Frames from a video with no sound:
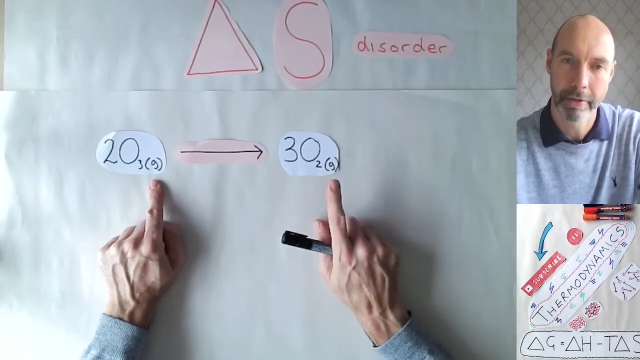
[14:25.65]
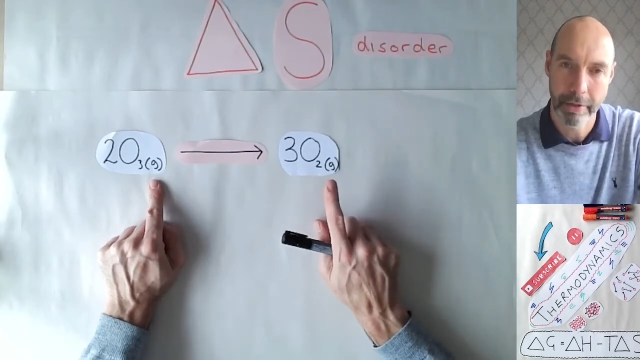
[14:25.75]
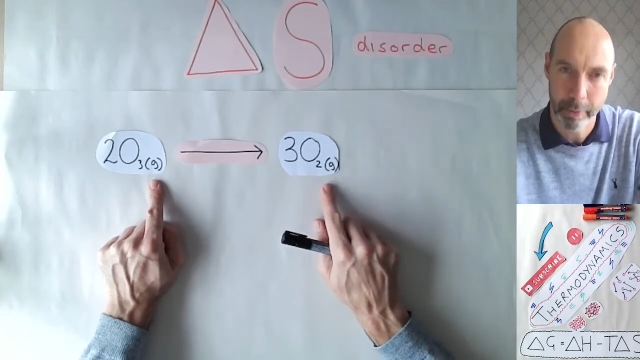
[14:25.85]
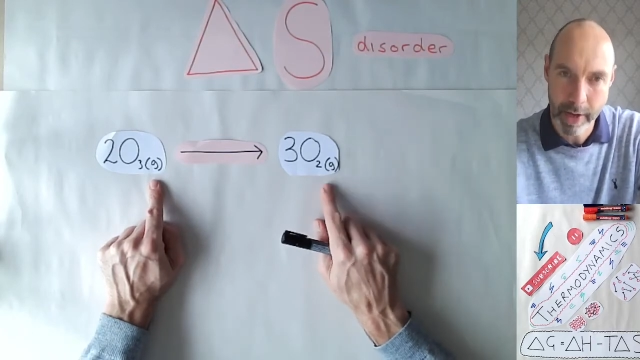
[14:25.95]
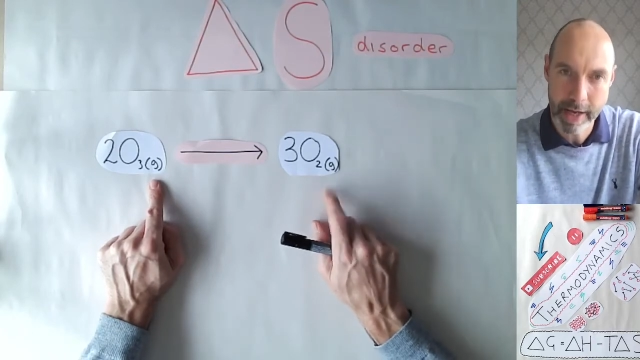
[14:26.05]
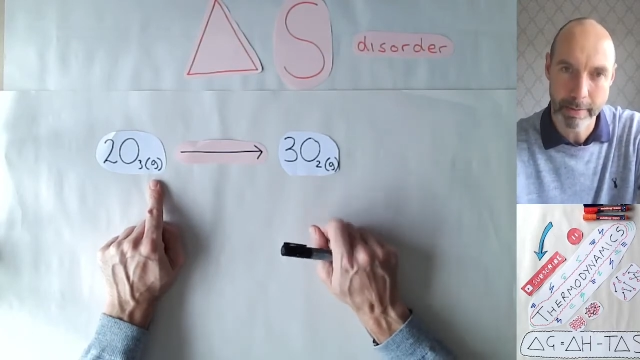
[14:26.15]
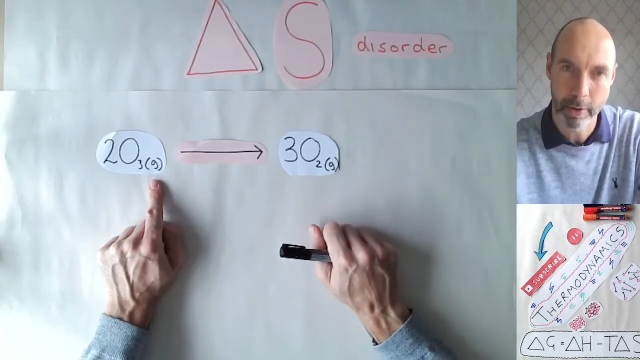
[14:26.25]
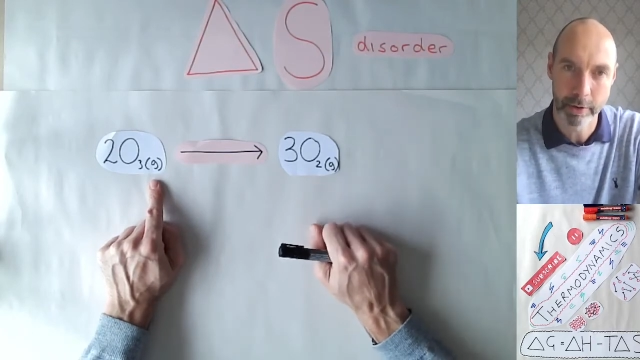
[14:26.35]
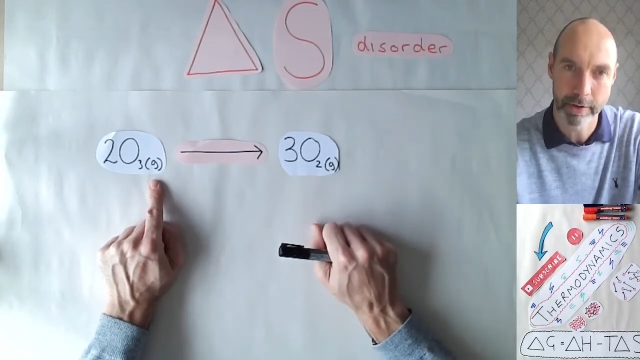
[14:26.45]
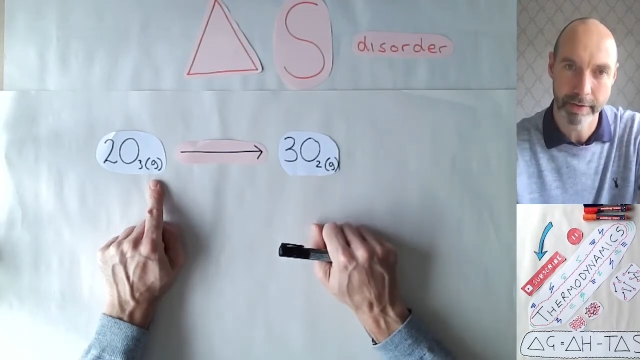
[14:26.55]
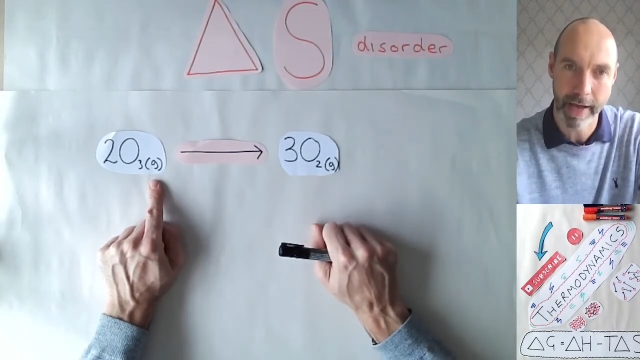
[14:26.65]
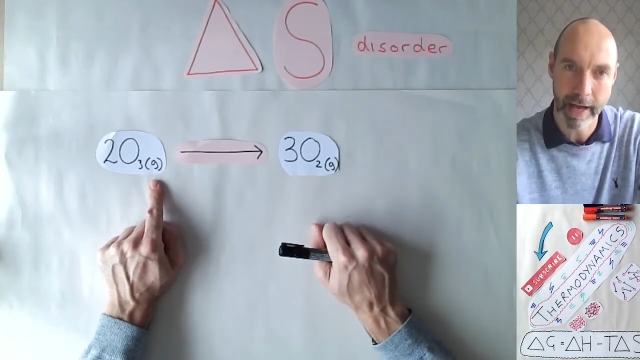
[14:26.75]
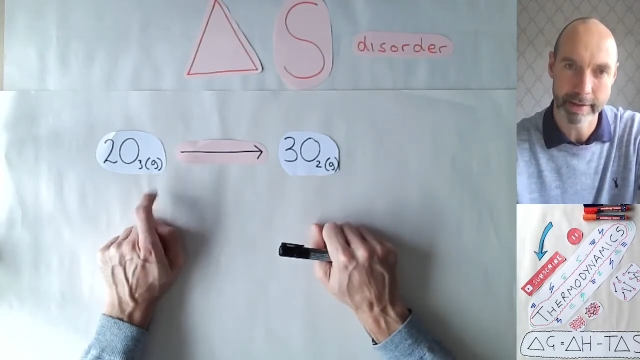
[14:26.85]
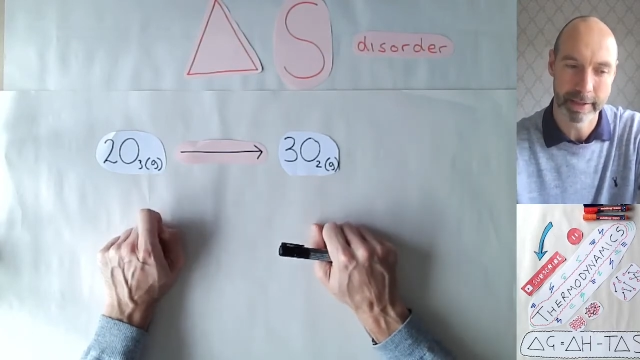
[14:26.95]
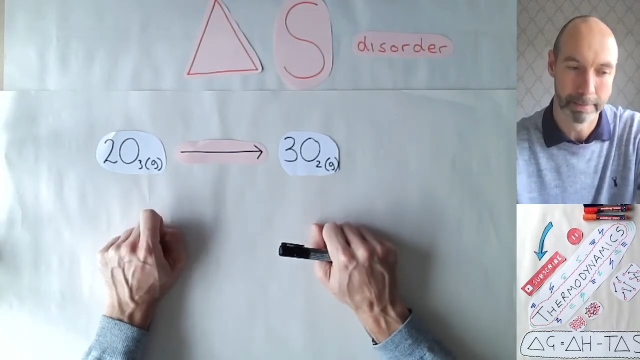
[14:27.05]
3 moles of
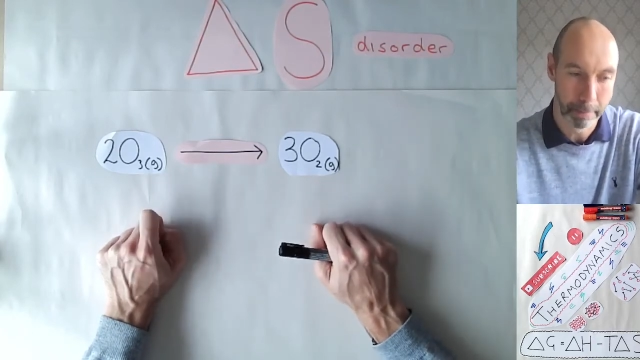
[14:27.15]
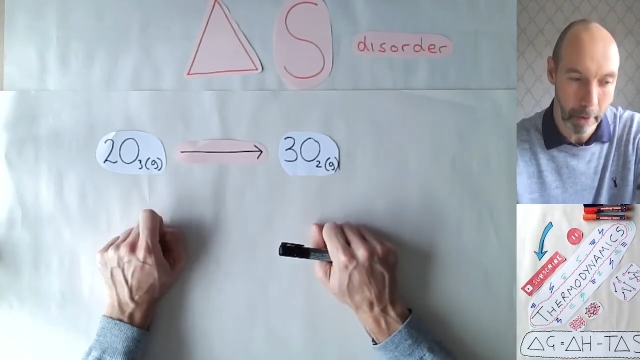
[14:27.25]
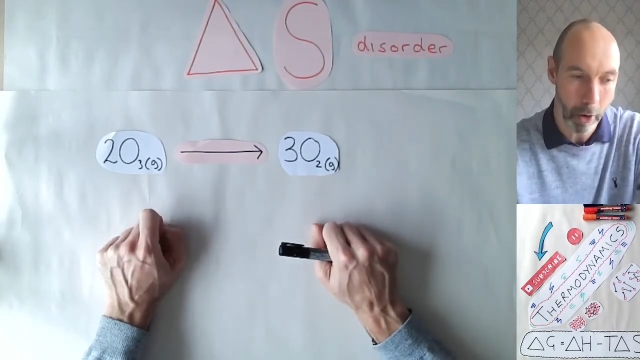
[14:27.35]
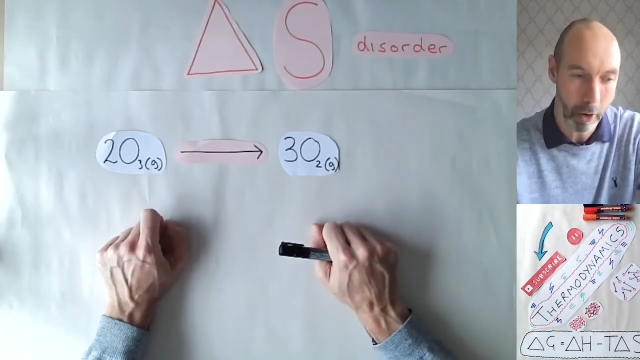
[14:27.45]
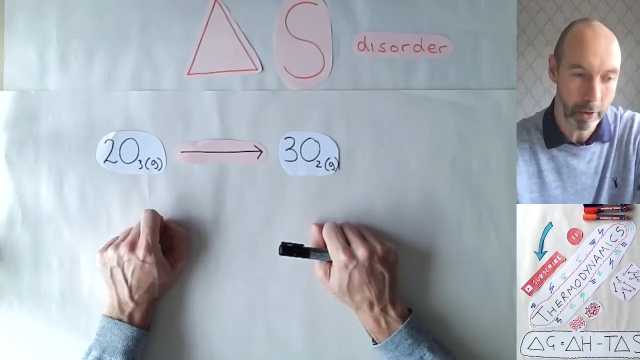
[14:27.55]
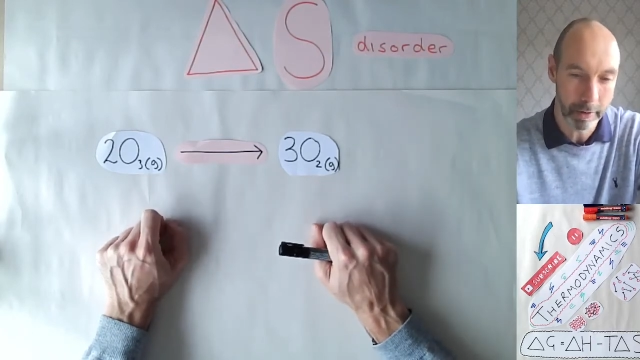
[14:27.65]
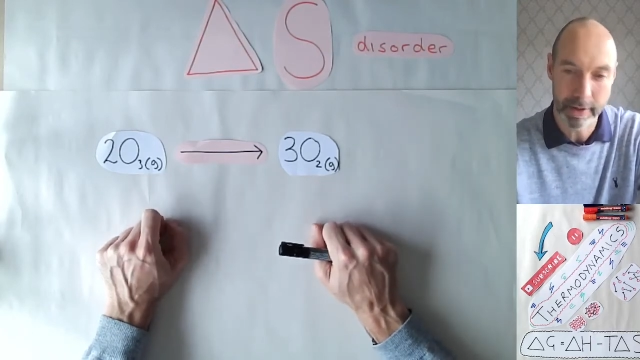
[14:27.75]
gas is more